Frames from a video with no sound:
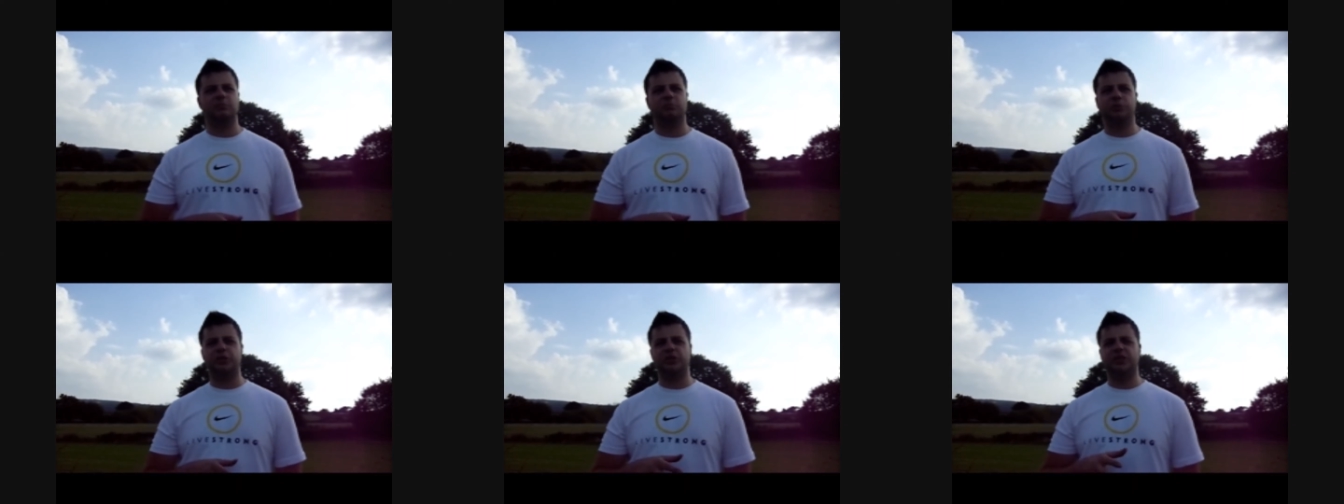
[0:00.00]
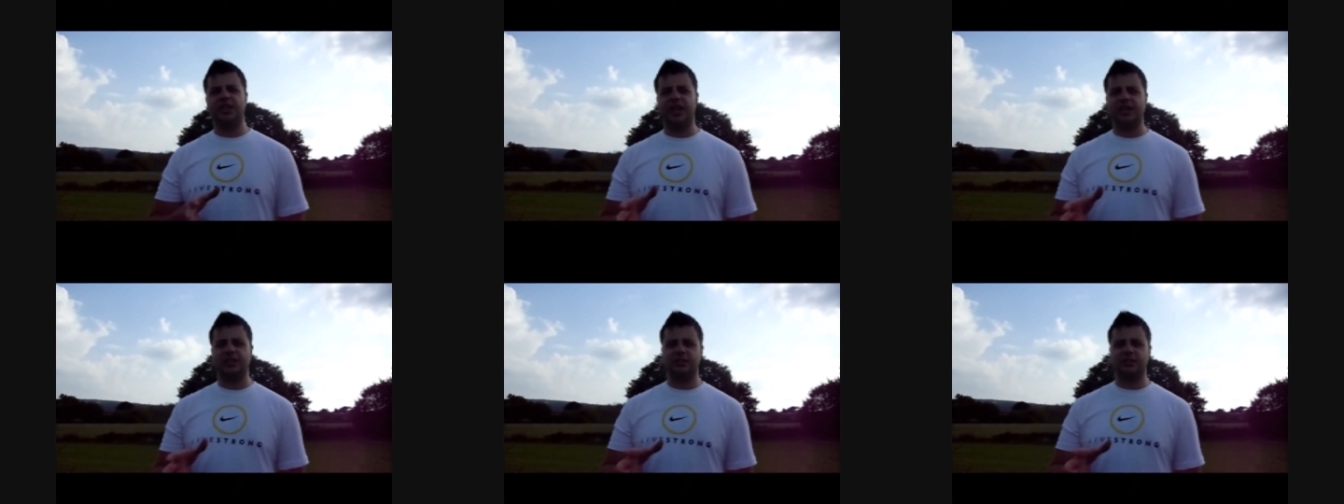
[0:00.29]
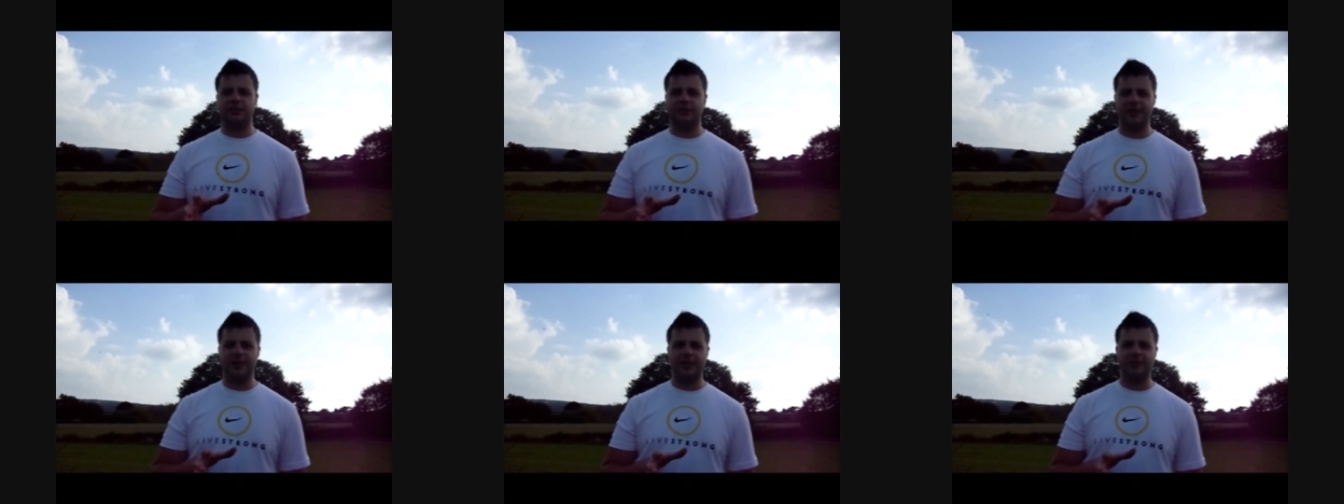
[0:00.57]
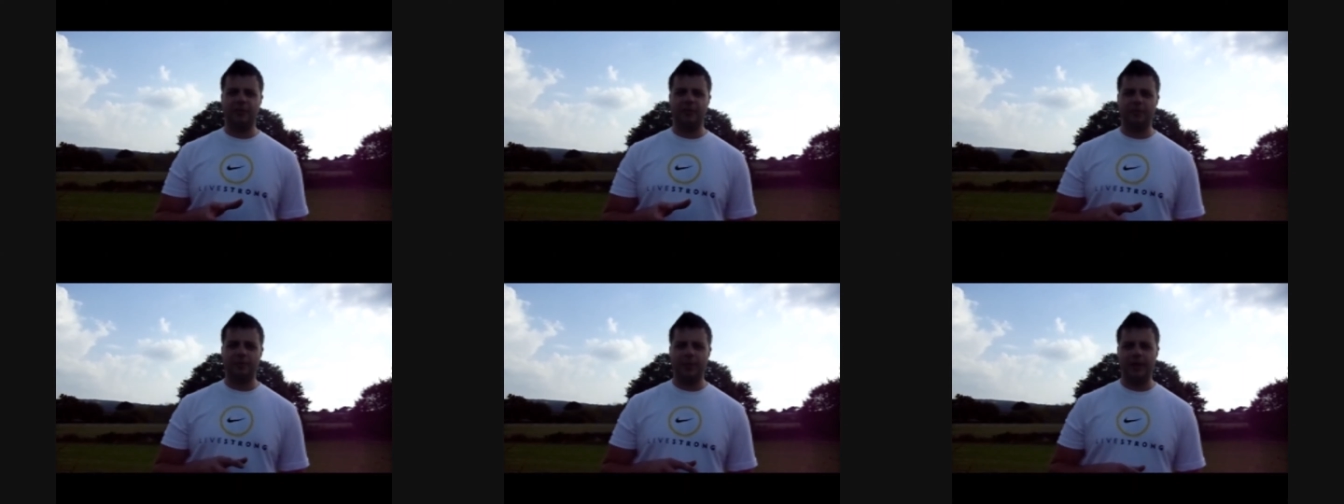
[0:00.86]
trajectory
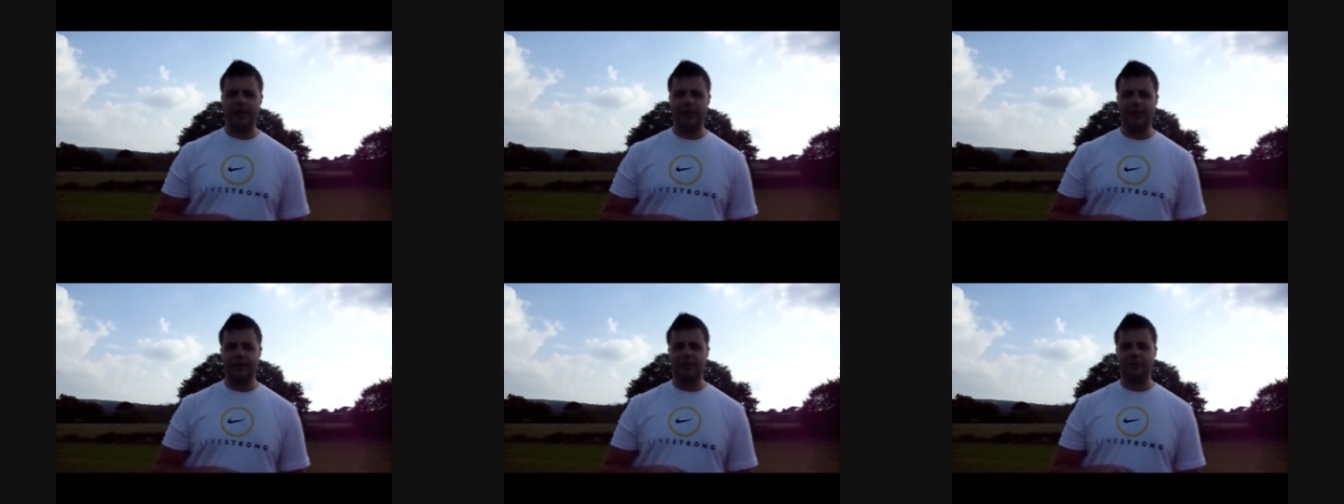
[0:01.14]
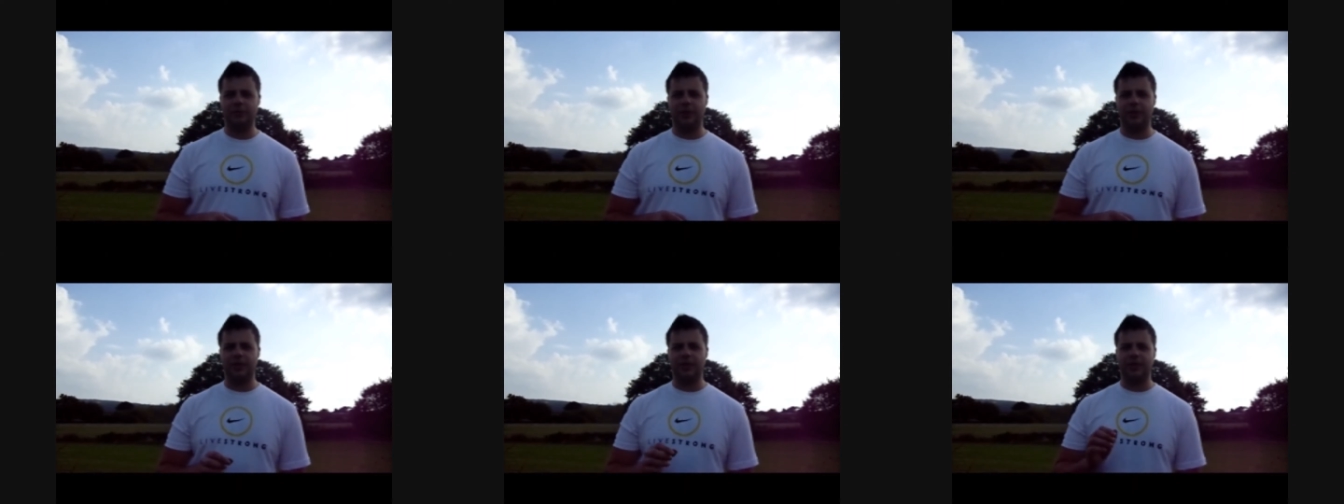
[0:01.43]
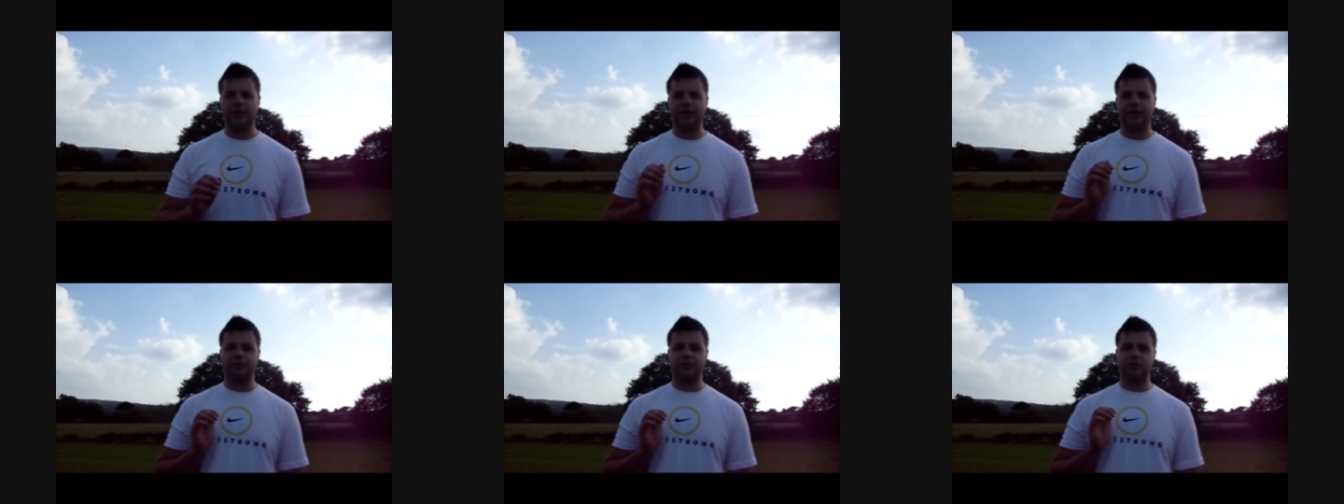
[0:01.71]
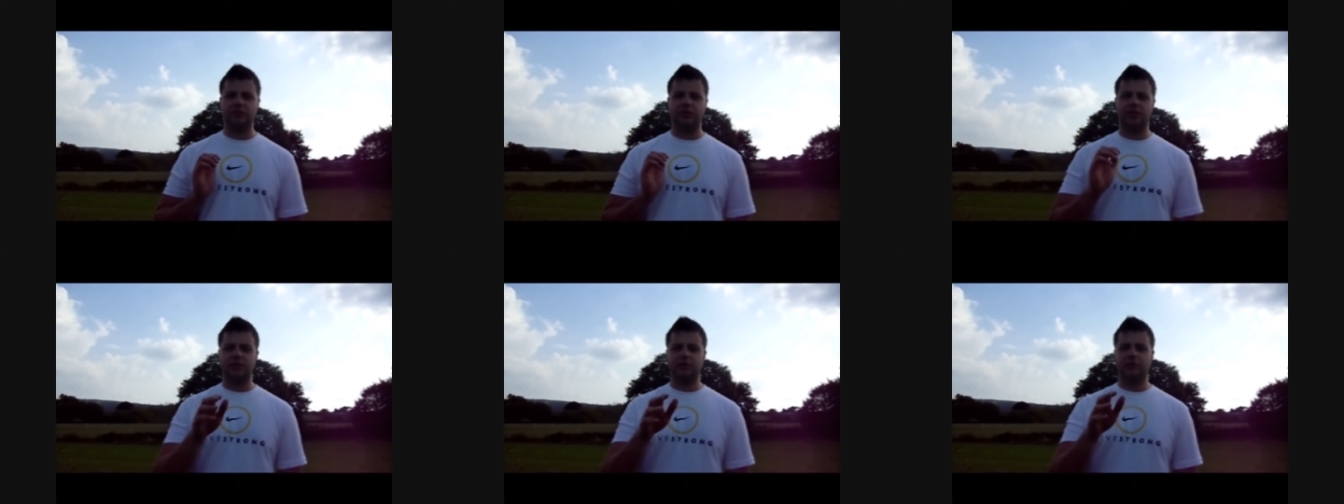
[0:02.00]
of the pellet when it
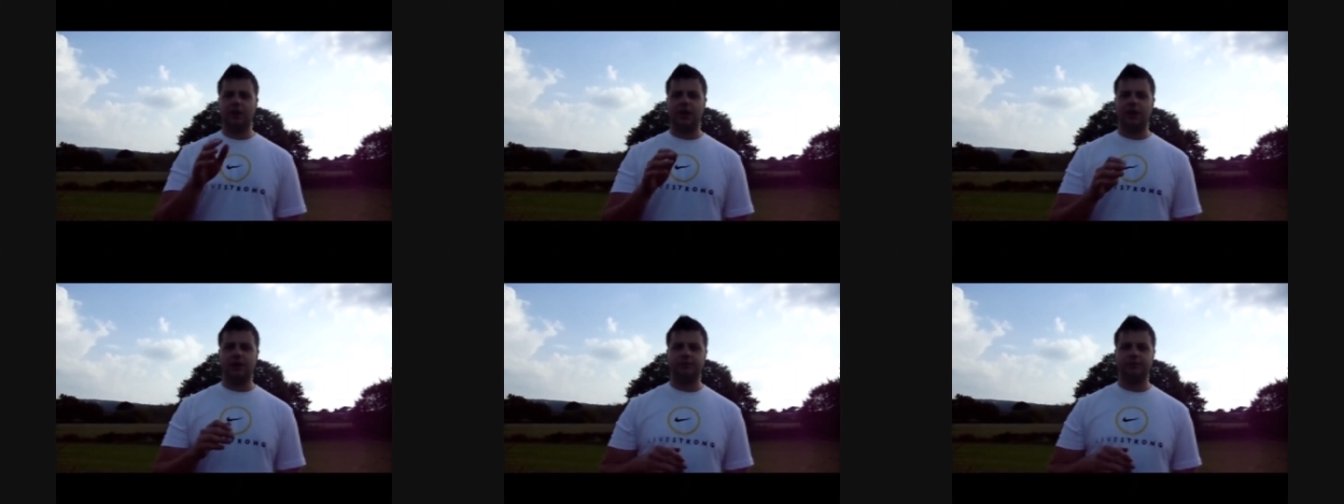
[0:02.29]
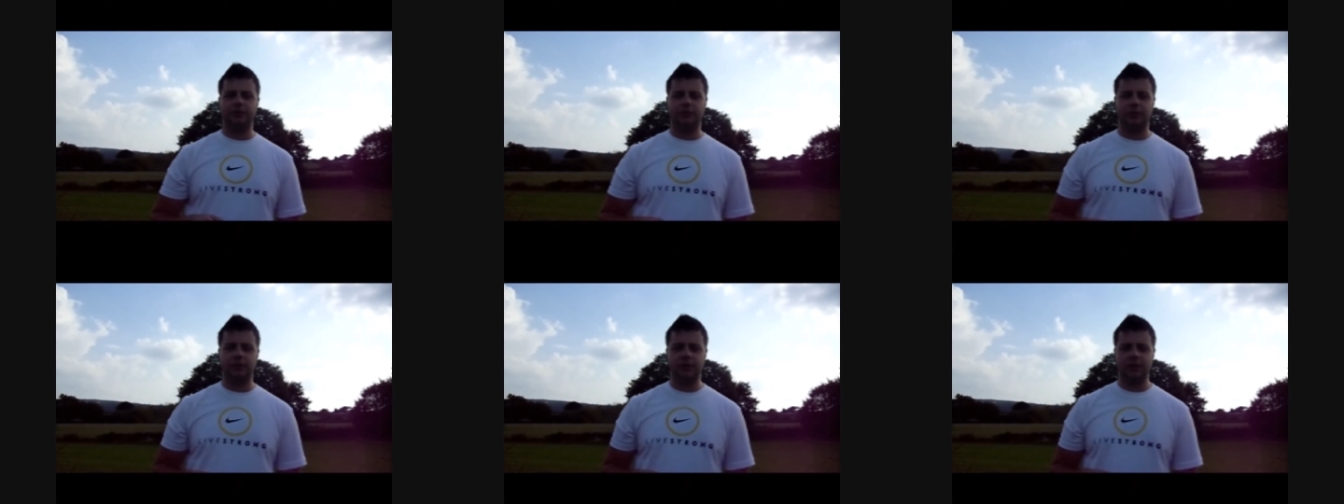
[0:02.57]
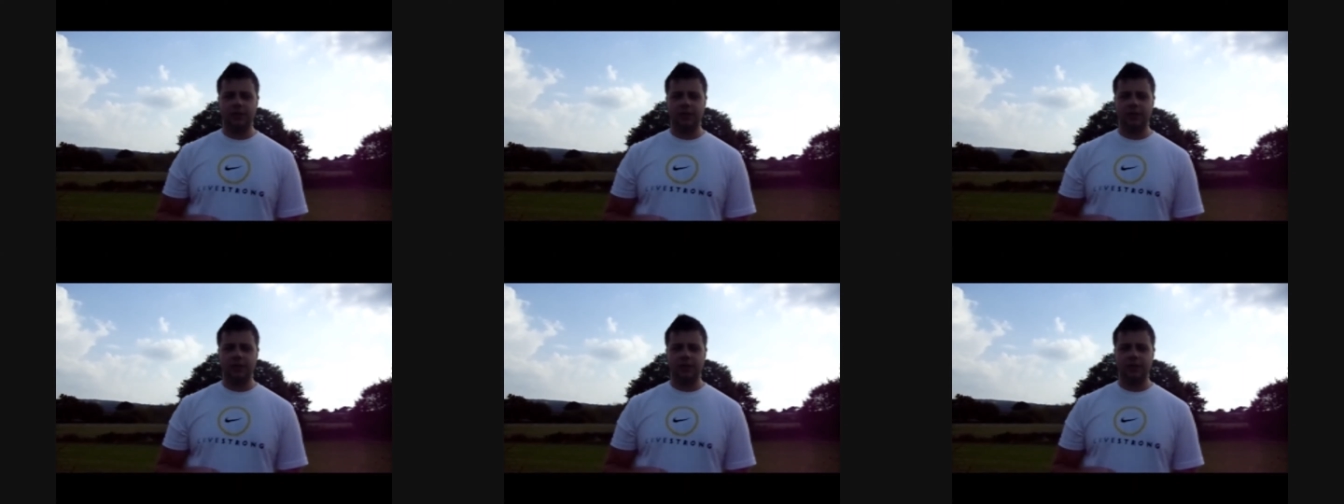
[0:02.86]
leaves the rifle